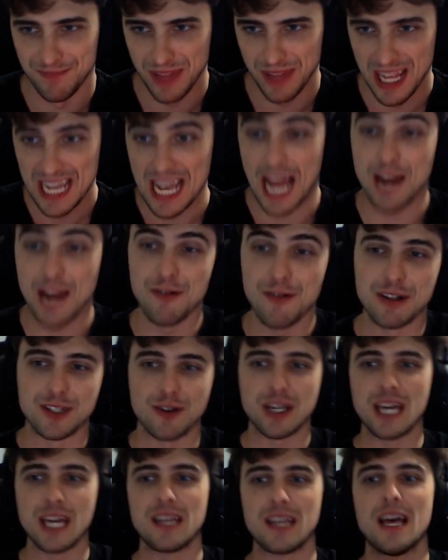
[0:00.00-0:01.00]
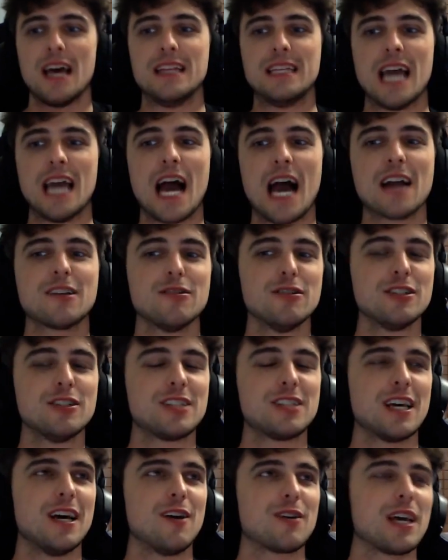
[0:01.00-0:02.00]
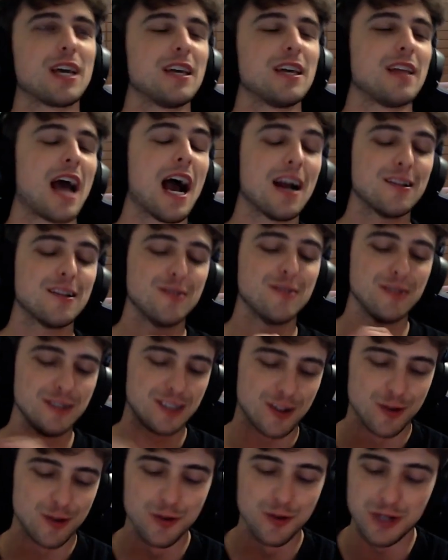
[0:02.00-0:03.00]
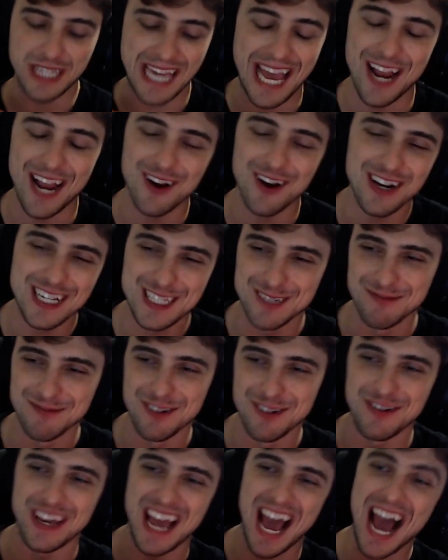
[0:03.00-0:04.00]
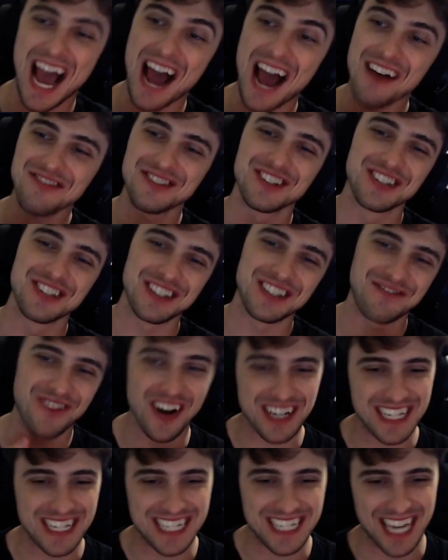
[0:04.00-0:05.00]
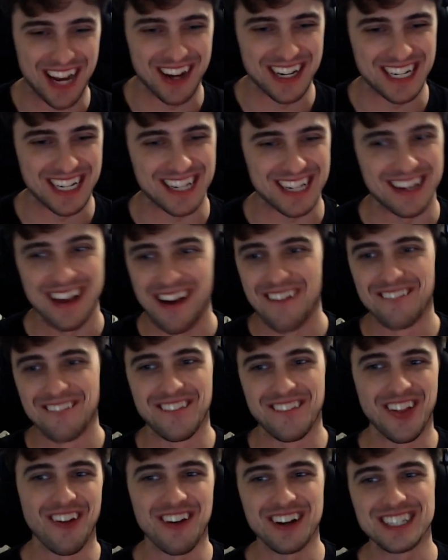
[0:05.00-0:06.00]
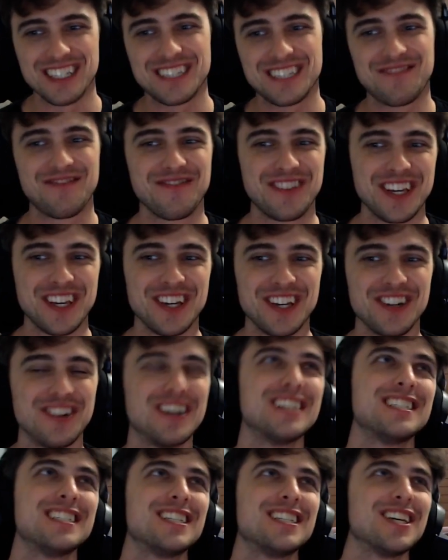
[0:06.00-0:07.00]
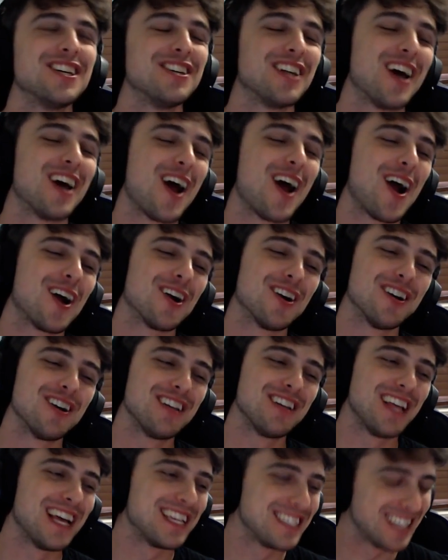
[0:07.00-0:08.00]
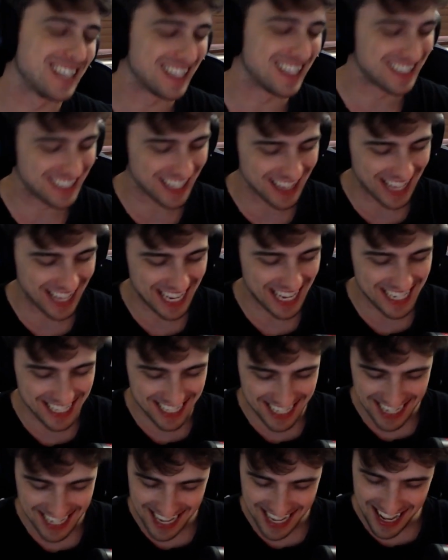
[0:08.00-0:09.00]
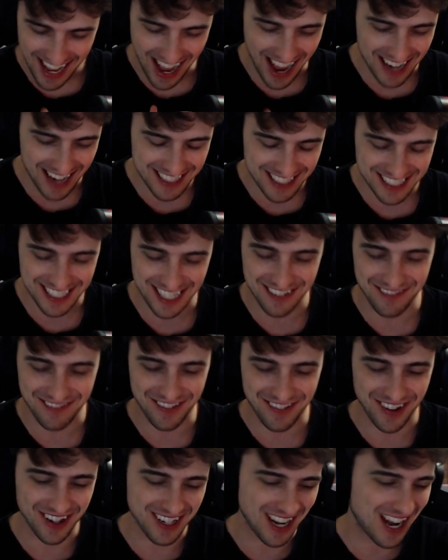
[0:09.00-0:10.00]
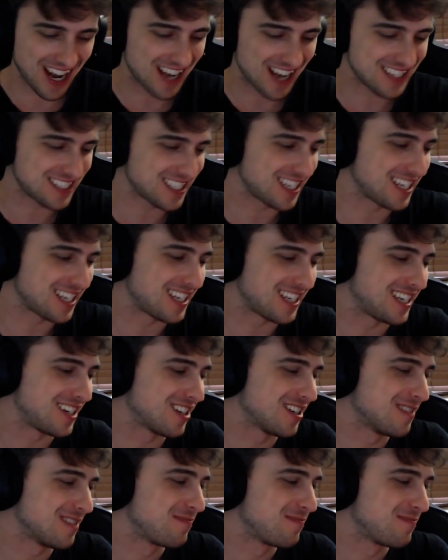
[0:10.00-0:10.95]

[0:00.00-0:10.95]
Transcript: Anyways, okay, the actors, okay, actors who carried the movie, absolutely fucking carried it. Florence Pugh, dude, her Yelena, I said it here,